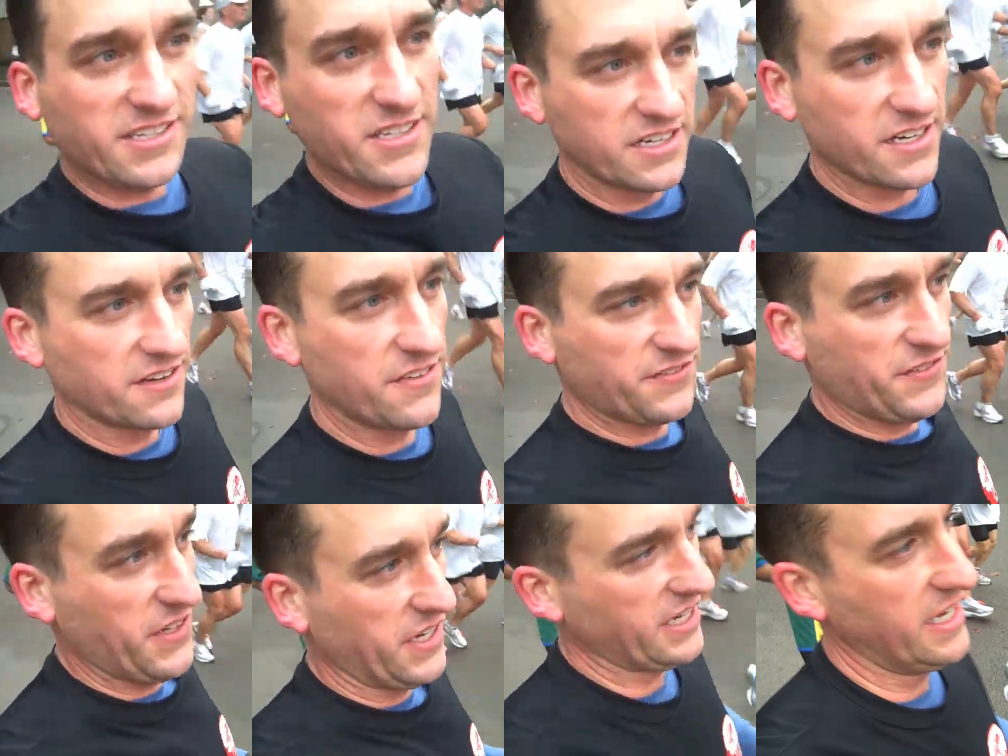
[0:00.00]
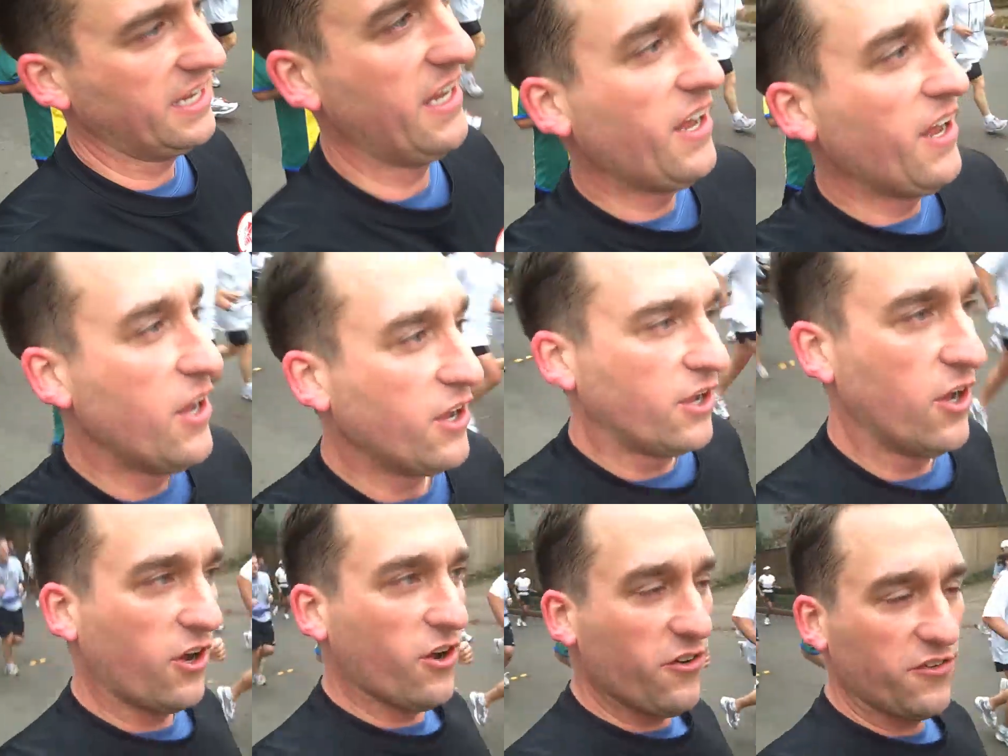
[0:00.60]
It's enough to
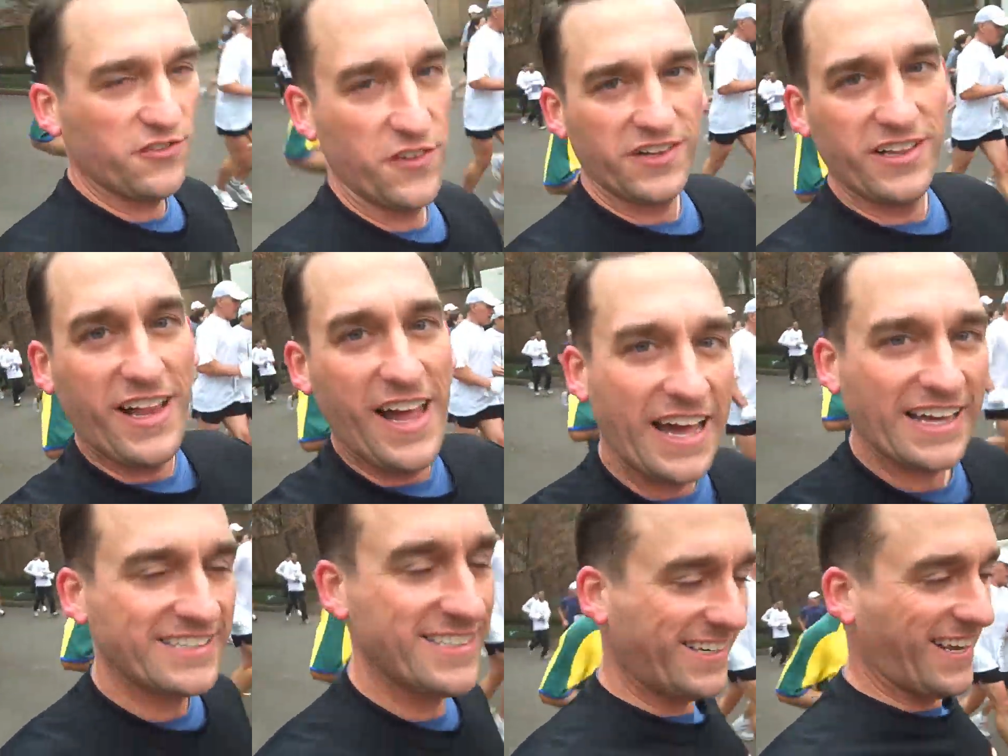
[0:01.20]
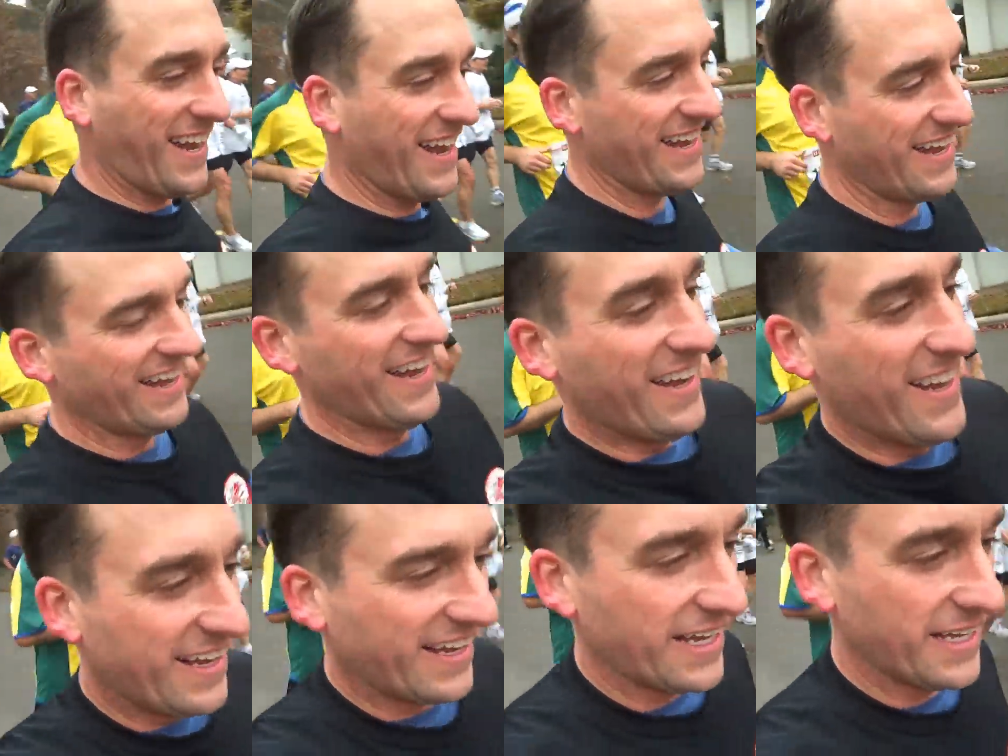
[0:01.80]
hopefully last
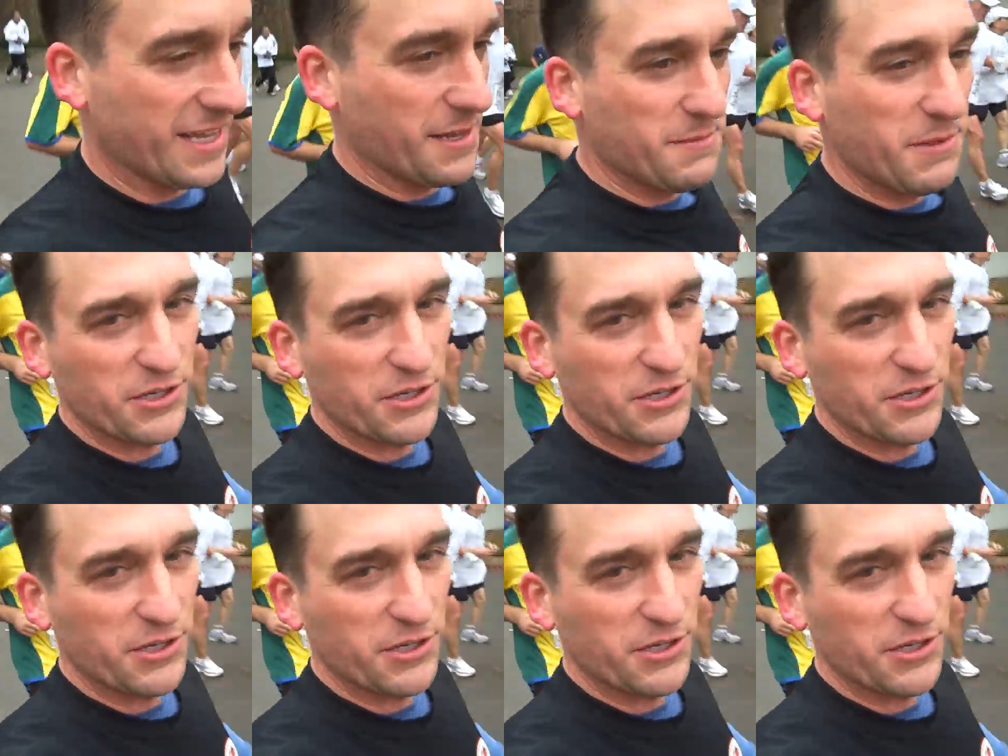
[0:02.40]
and